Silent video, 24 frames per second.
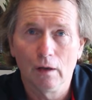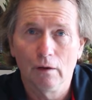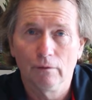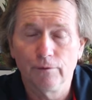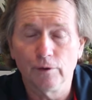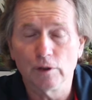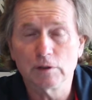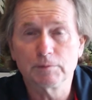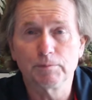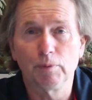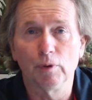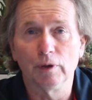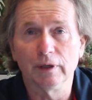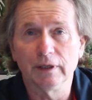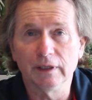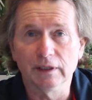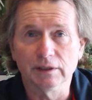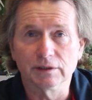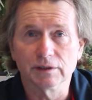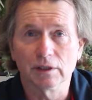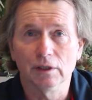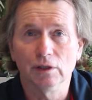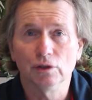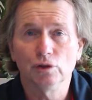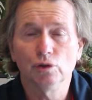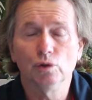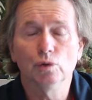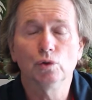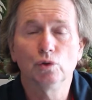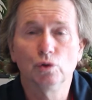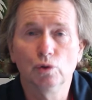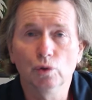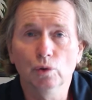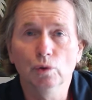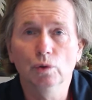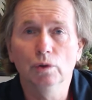First point is you
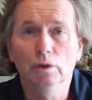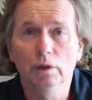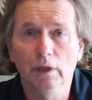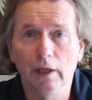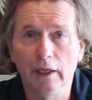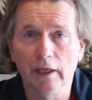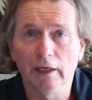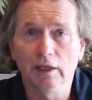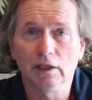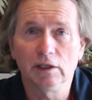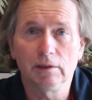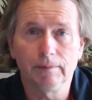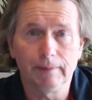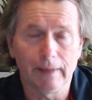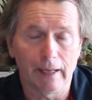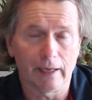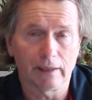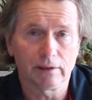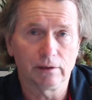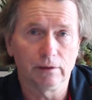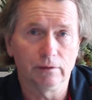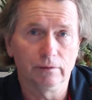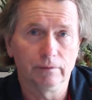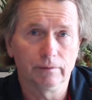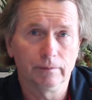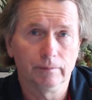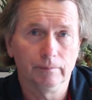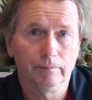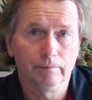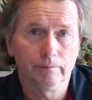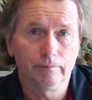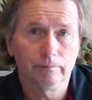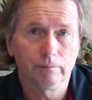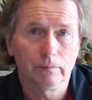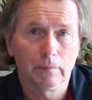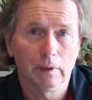do need to be active.
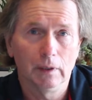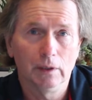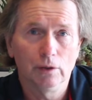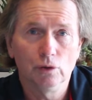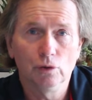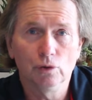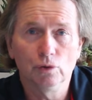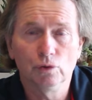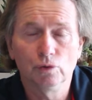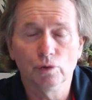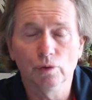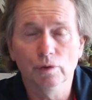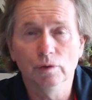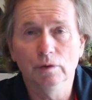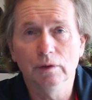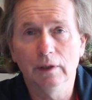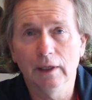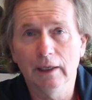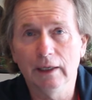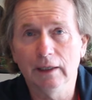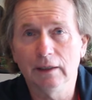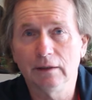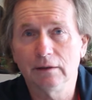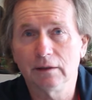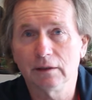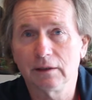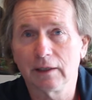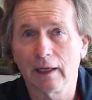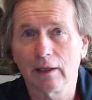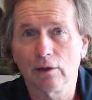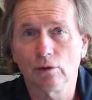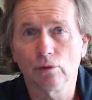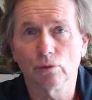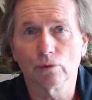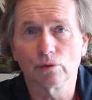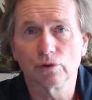You do need to
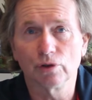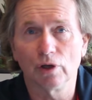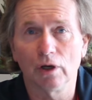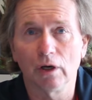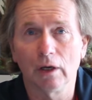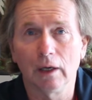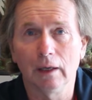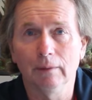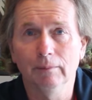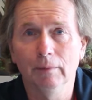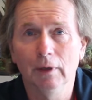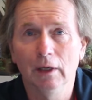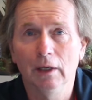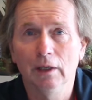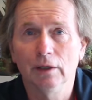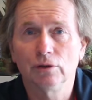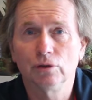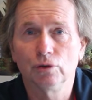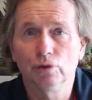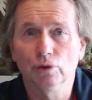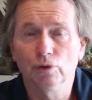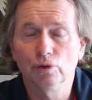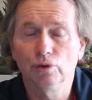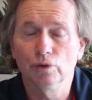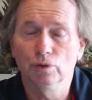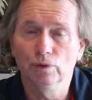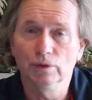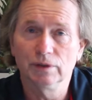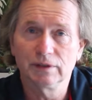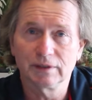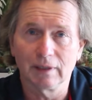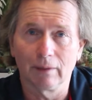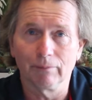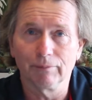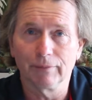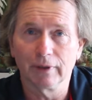take your time to do
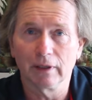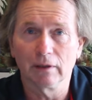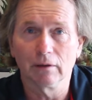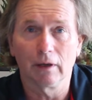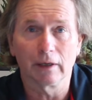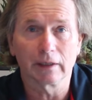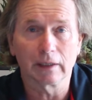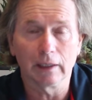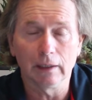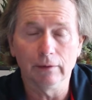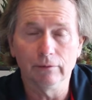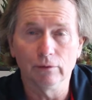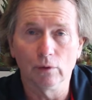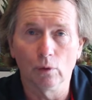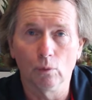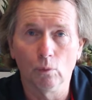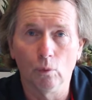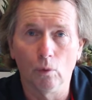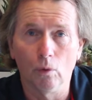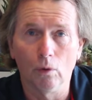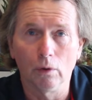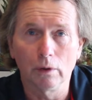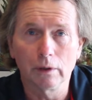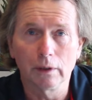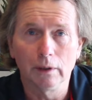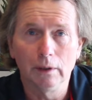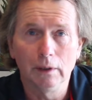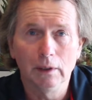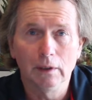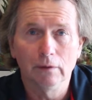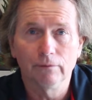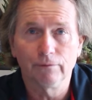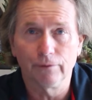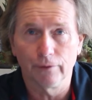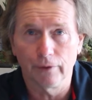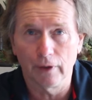something like even a walk.
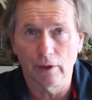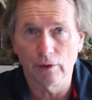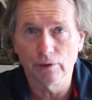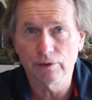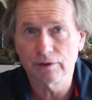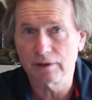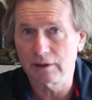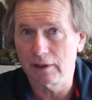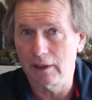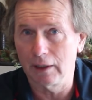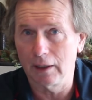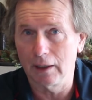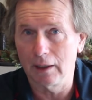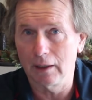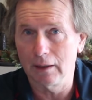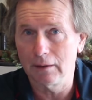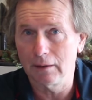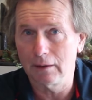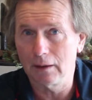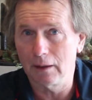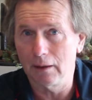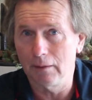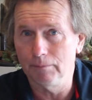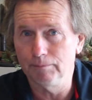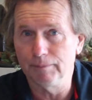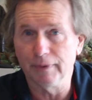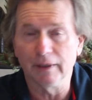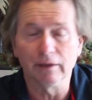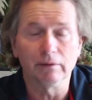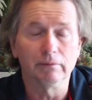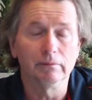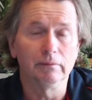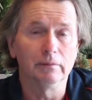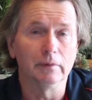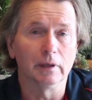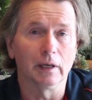For those that are a
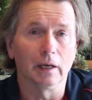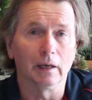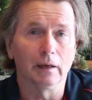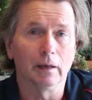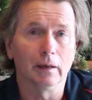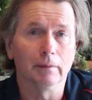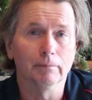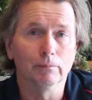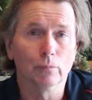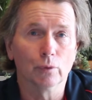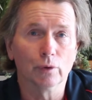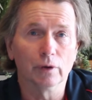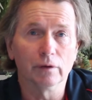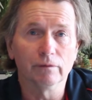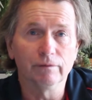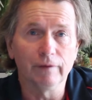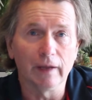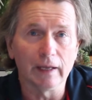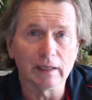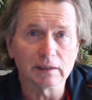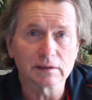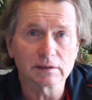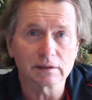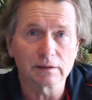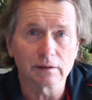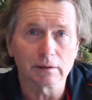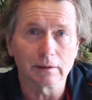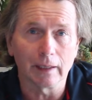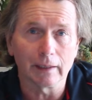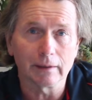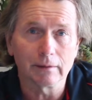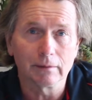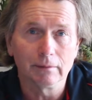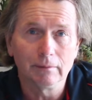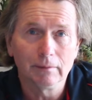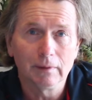bit um, more advanced than
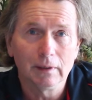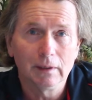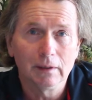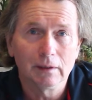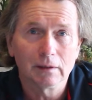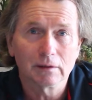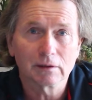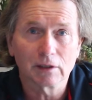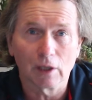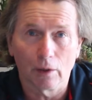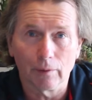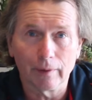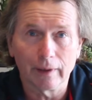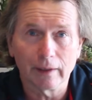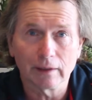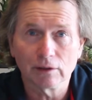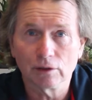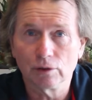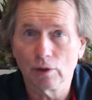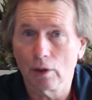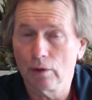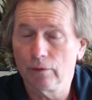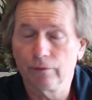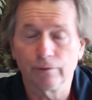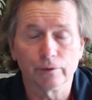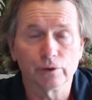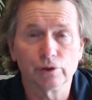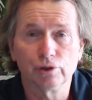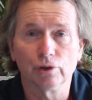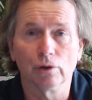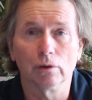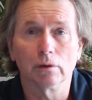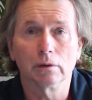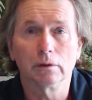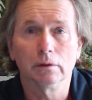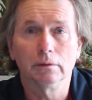that, go out and go for a
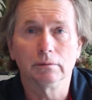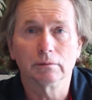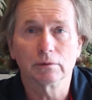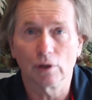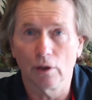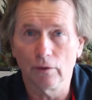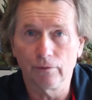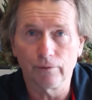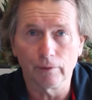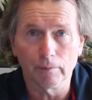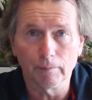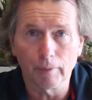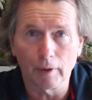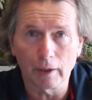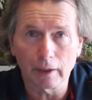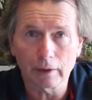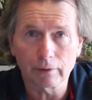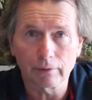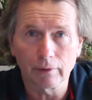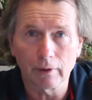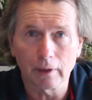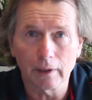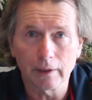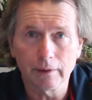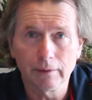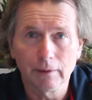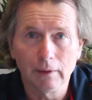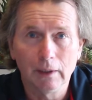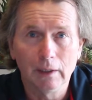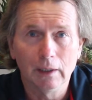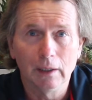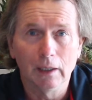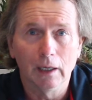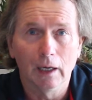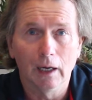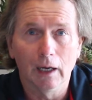jog, go for a bike ride.
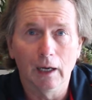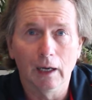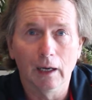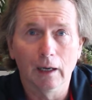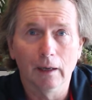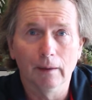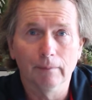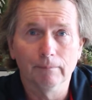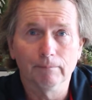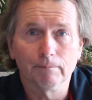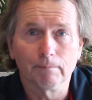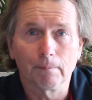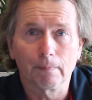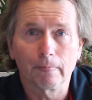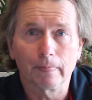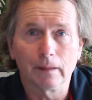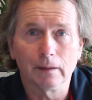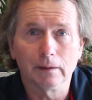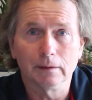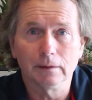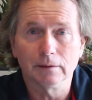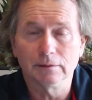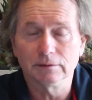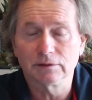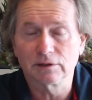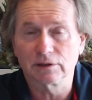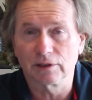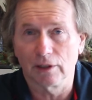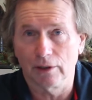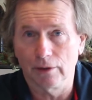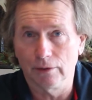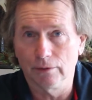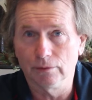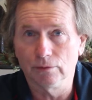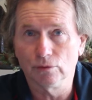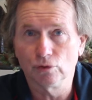Um,
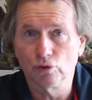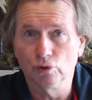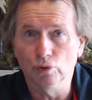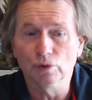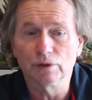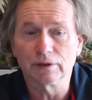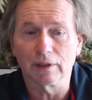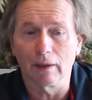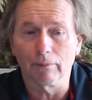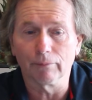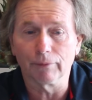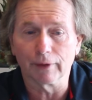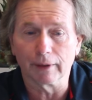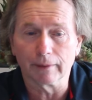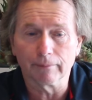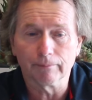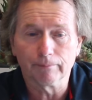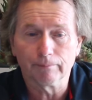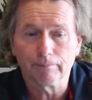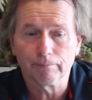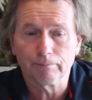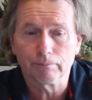so do something.